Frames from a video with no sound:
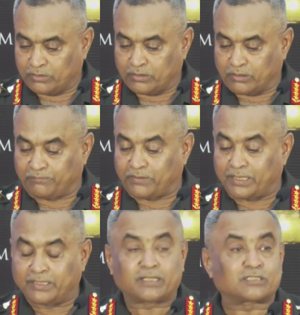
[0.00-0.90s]
A
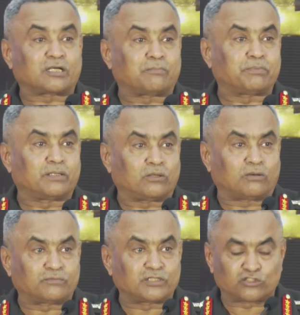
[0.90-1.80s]
fine example
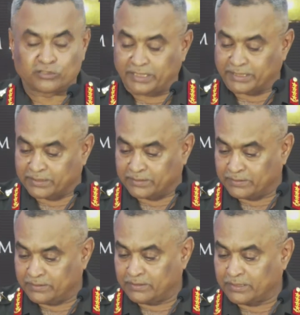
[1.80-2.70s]
of this need
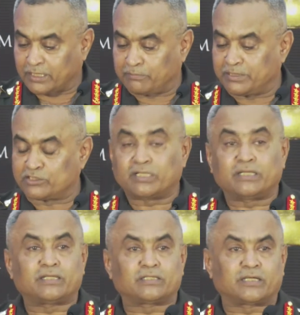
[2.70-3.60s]
can be
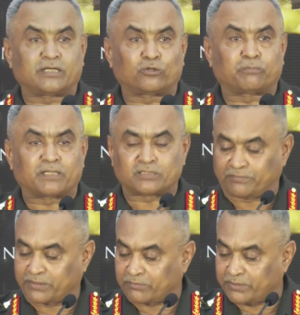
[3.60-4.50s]
seen in the
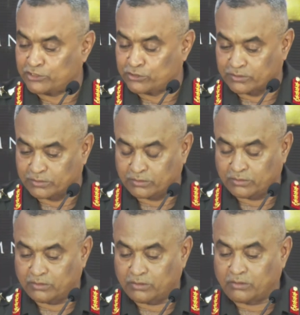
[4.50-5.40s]
Indo-Pacific region,
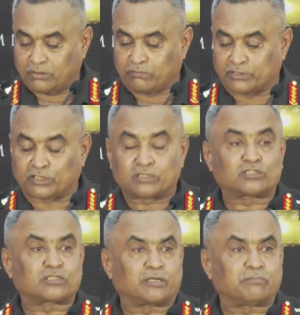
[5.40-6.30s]
which
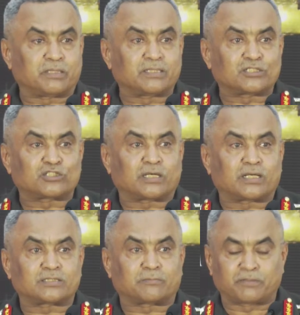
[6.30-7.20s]
has emerged
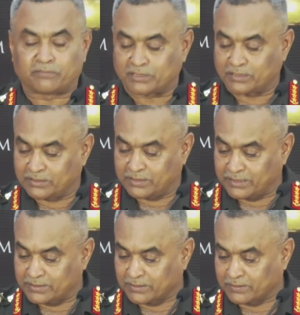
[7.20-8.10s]
as the pivotal
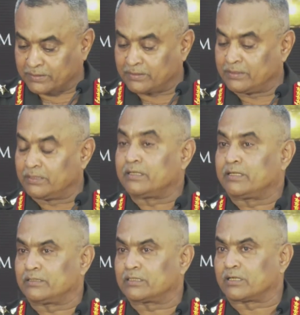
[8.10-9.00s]
theater
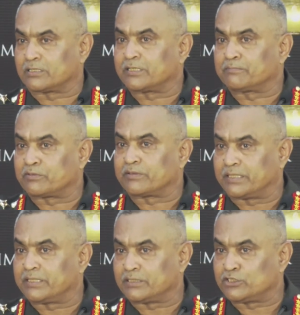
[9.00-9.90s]
in the
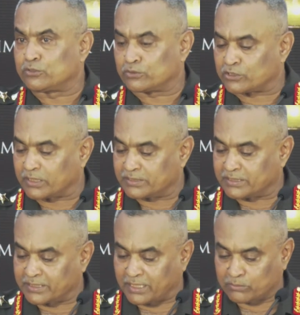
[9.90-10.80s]
contemporary
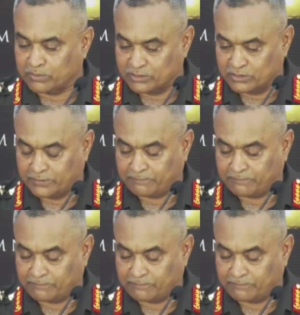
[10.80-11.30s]
geostrategic canvas.